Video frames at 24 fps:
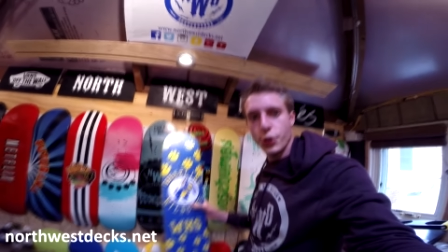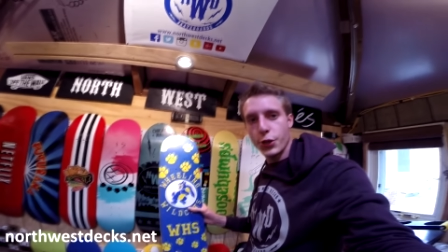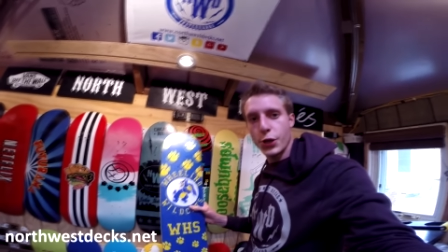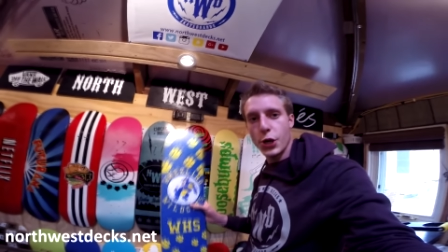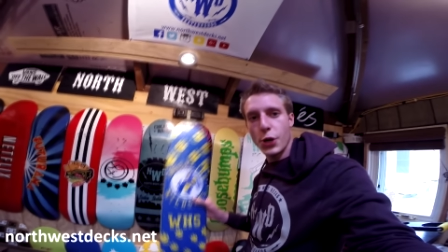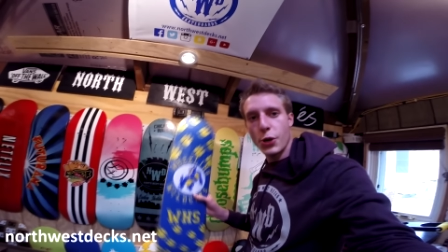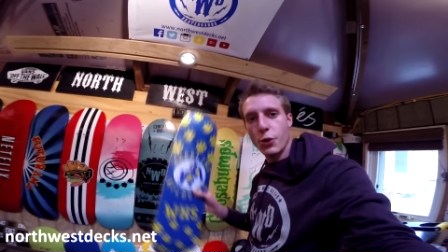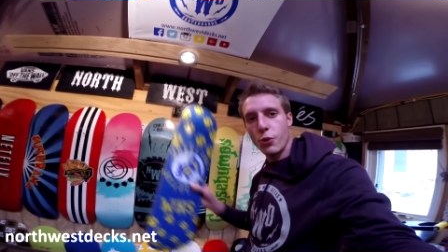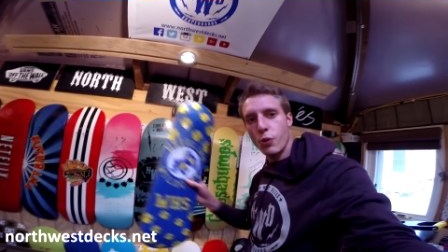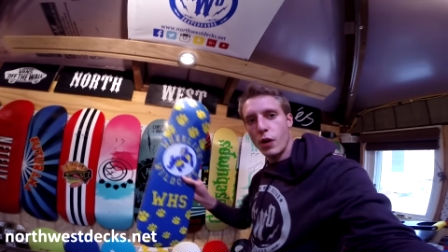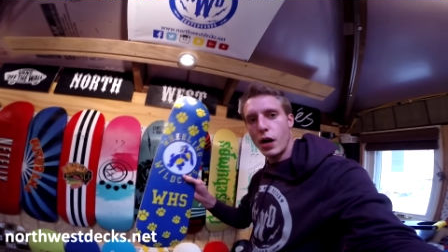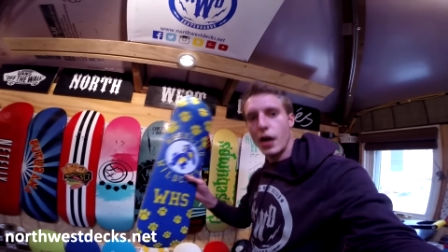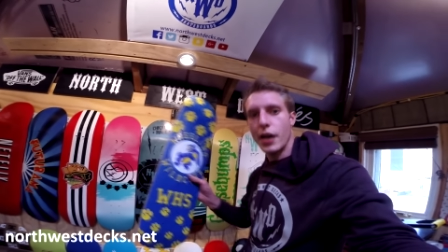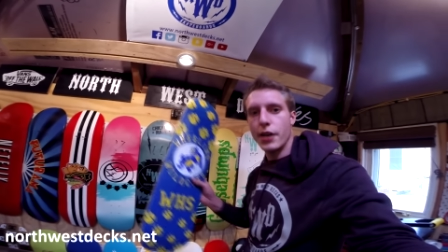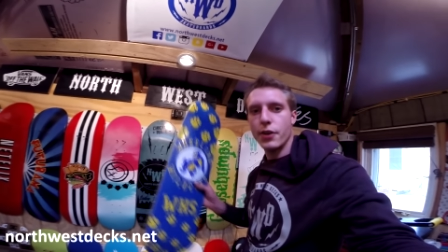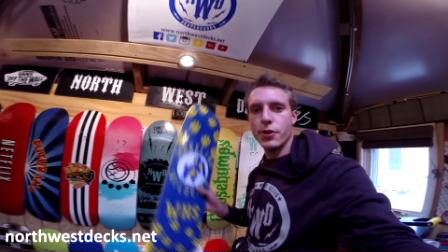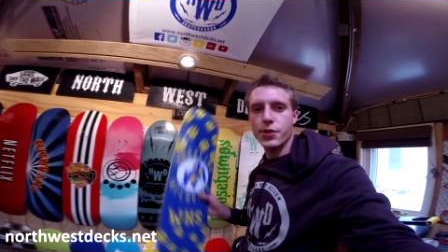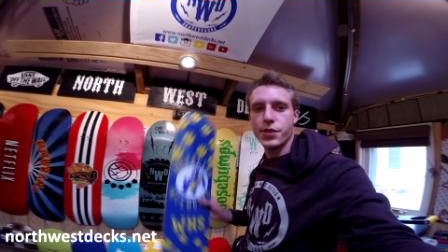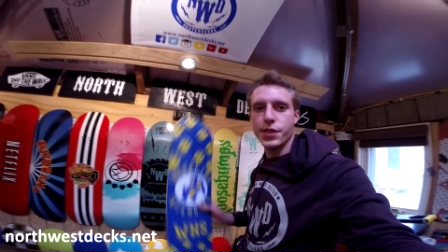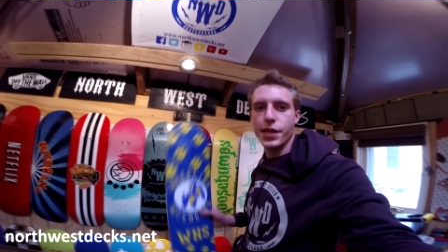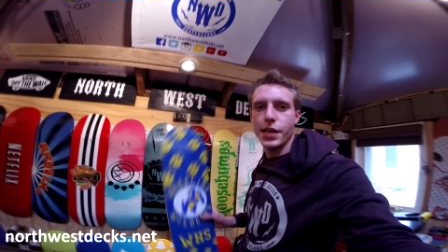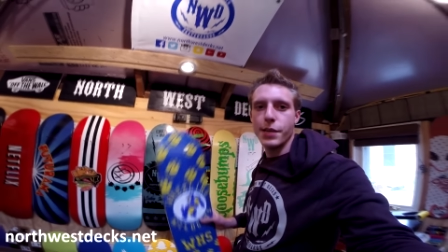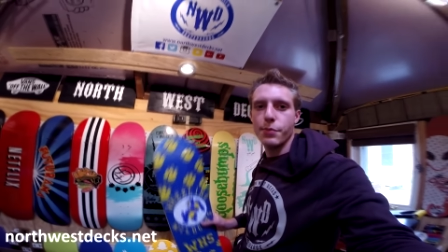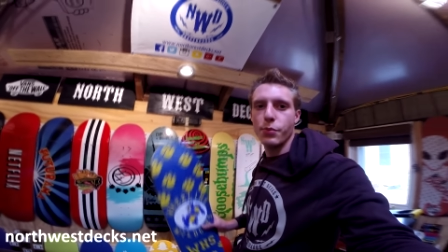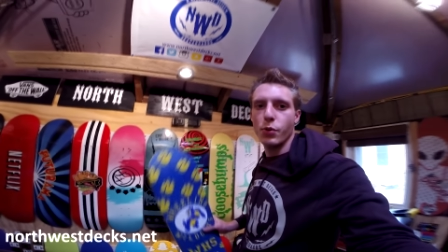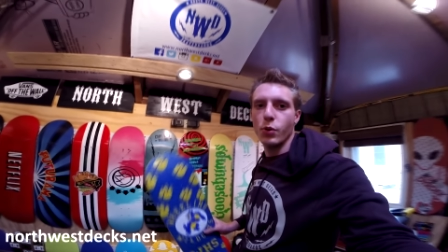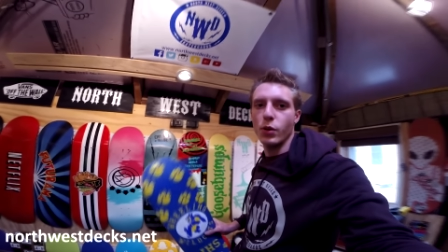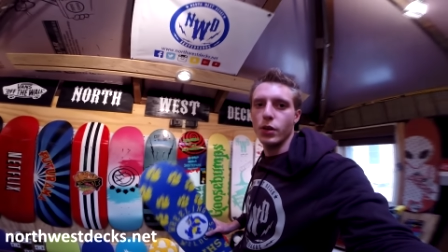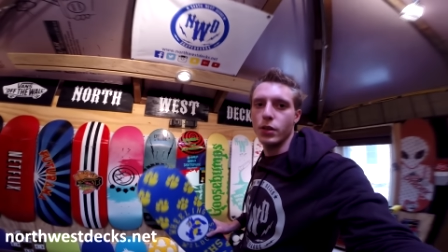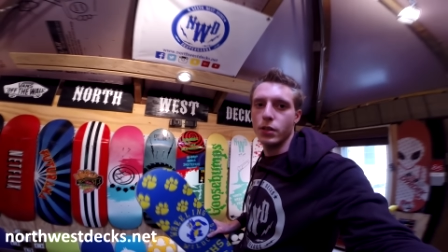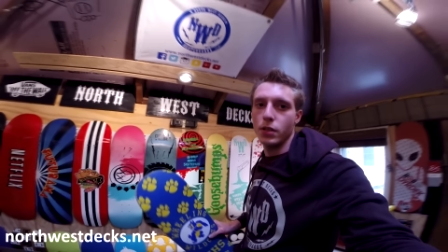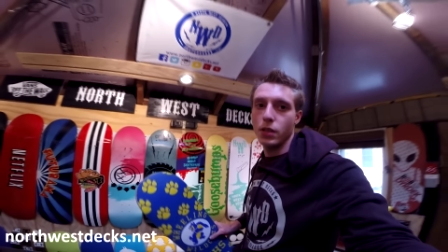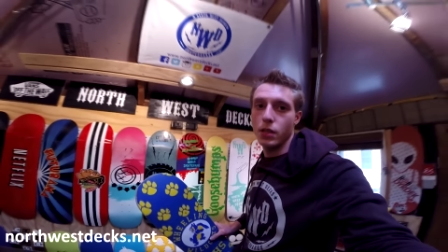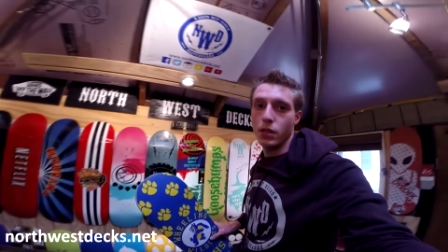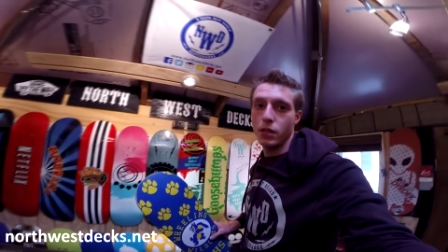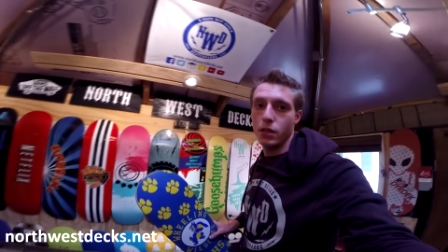you go to on your skateboard
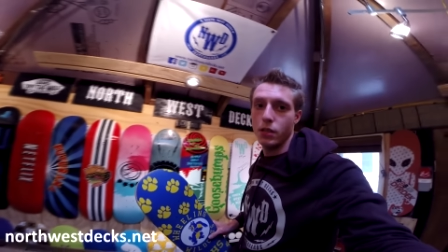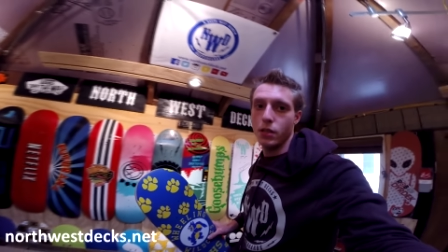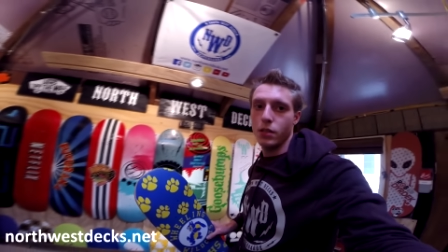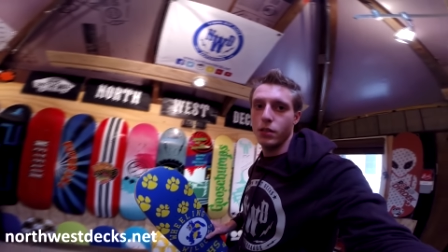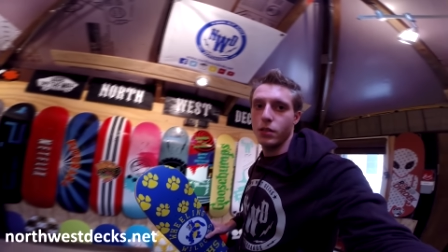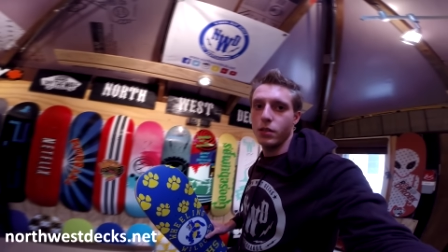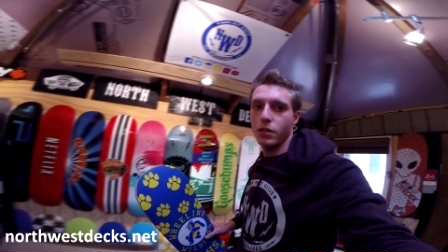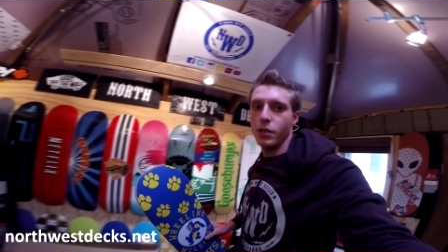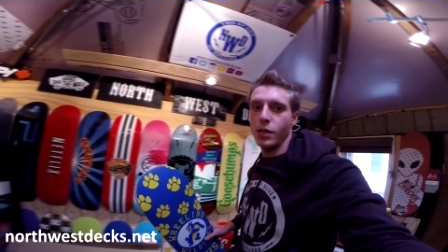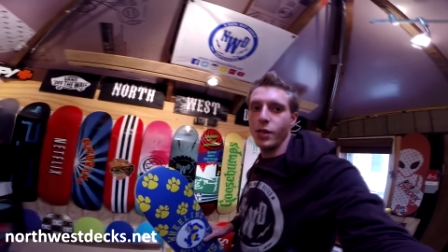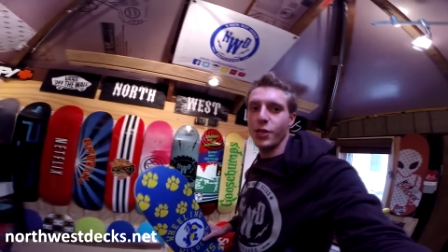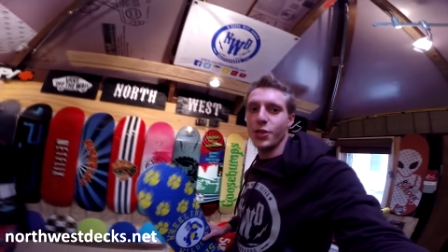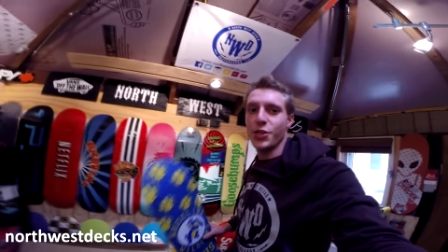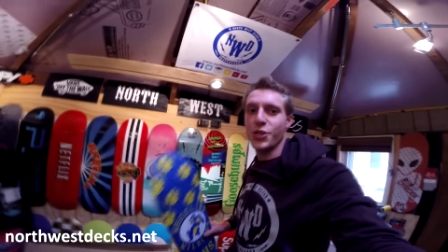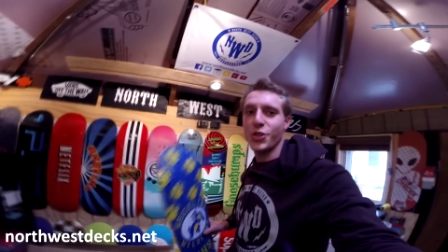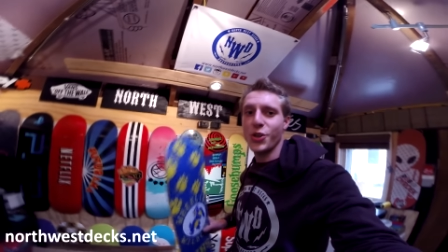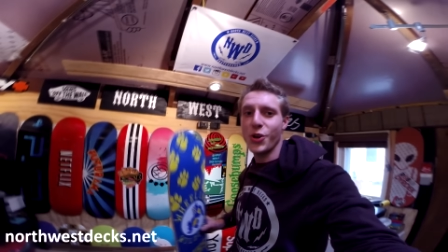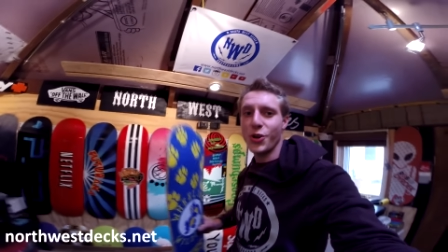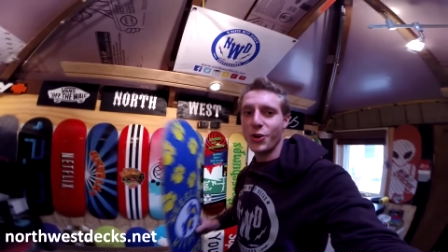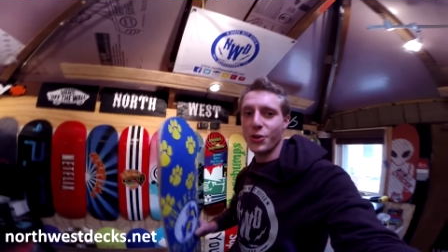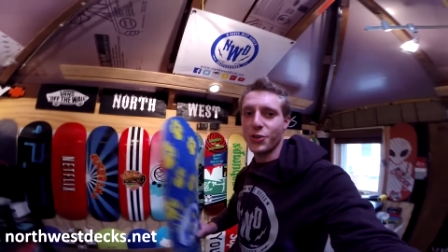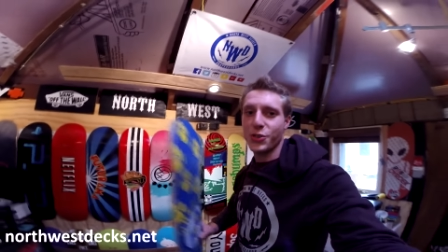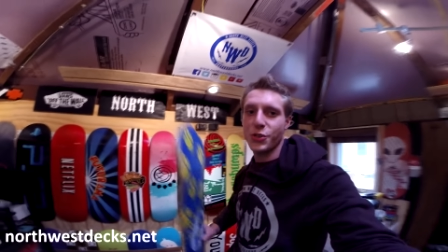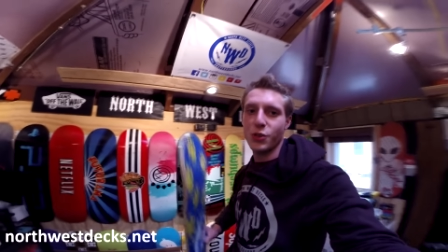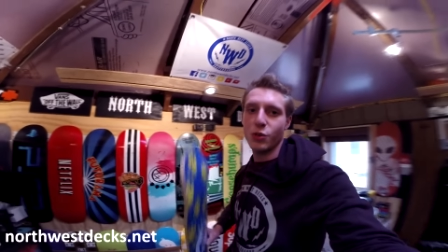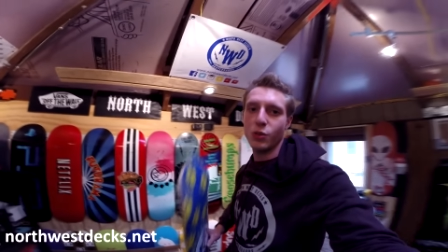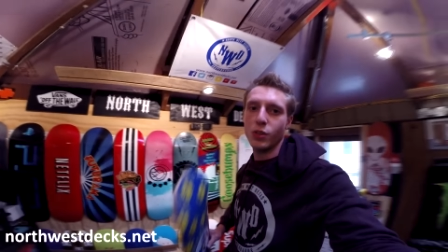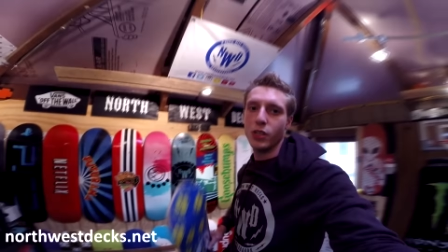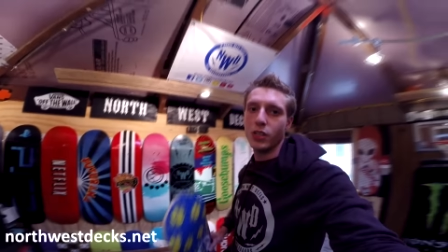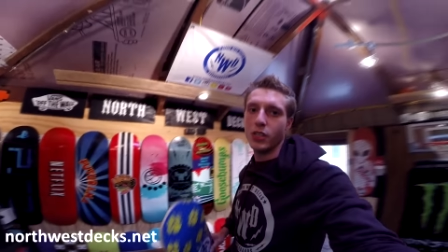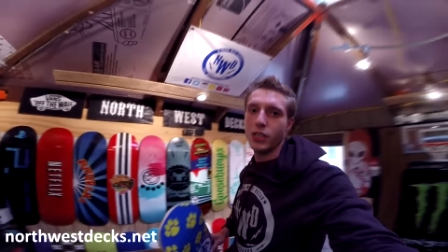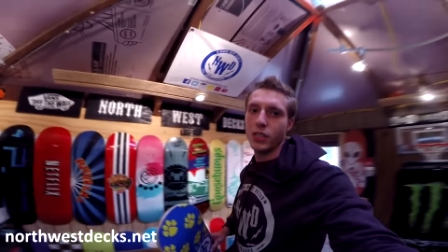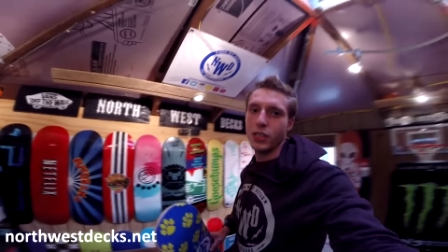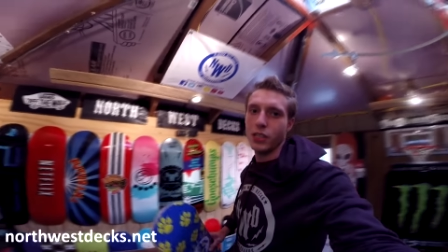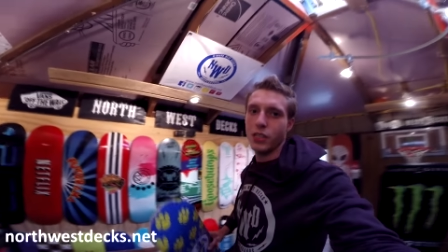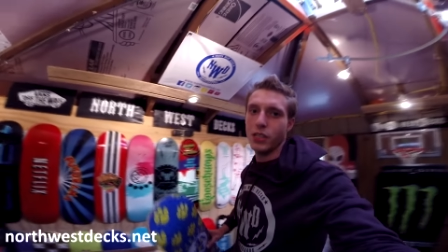and show your school it